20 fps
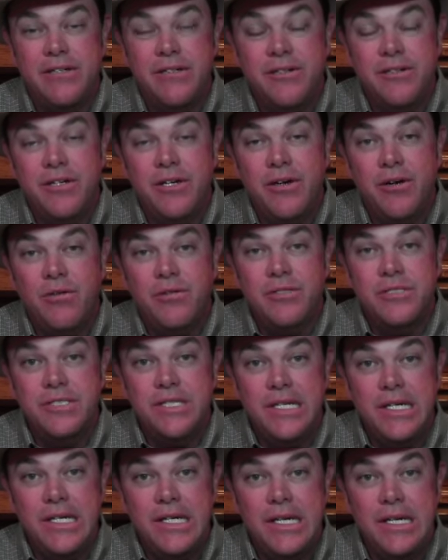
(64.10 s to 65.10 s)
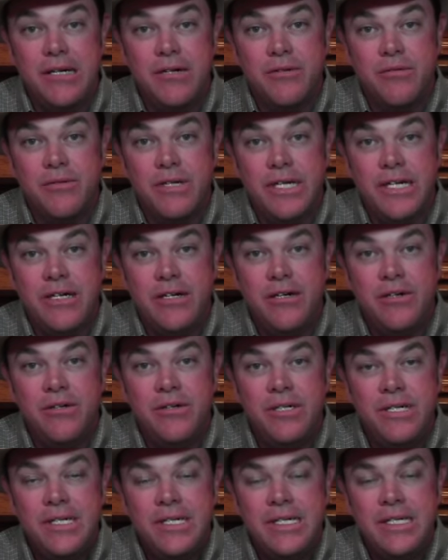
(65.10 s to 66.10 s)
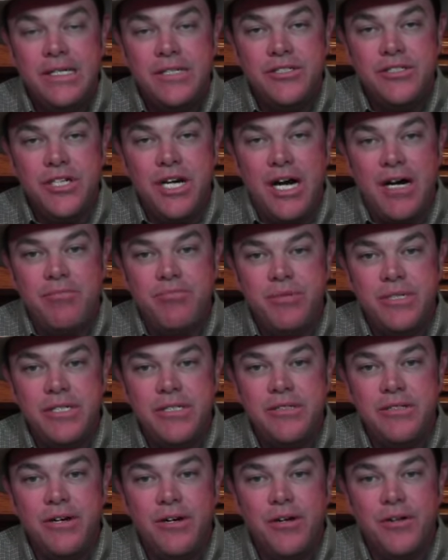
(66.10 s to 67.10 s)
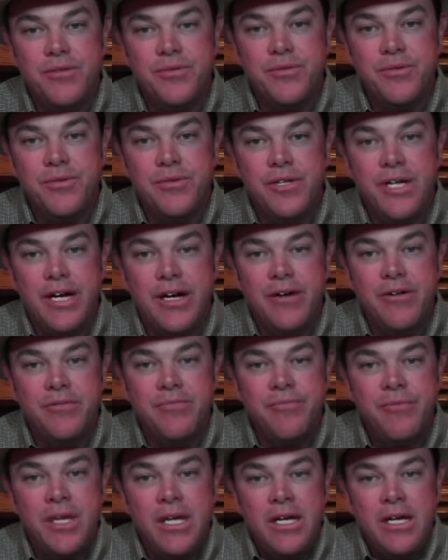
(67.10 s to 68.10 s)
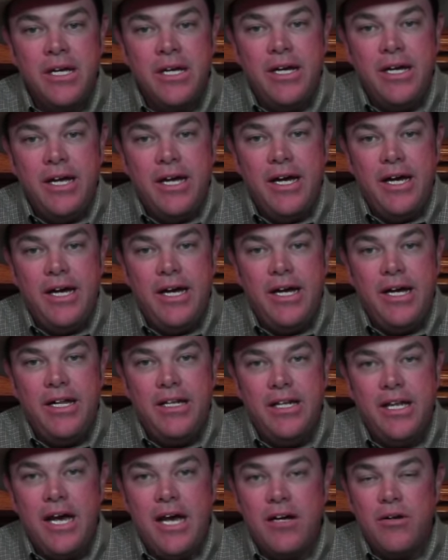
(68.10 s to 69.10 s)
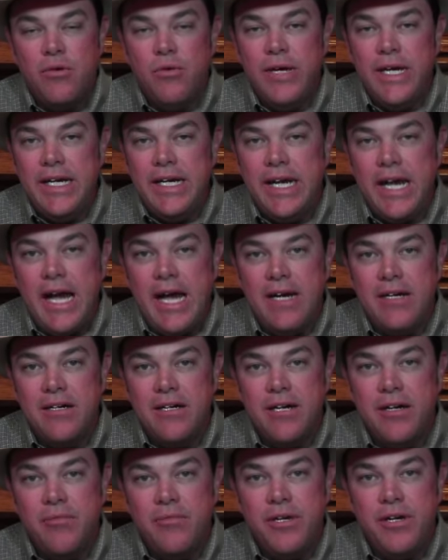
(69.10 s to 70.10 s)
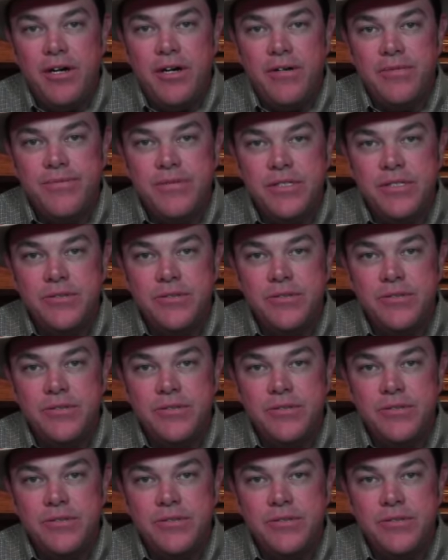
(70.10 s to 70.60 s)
including Oak City, El Reno, Joplin, all through there. A lot of wheat cattle coming off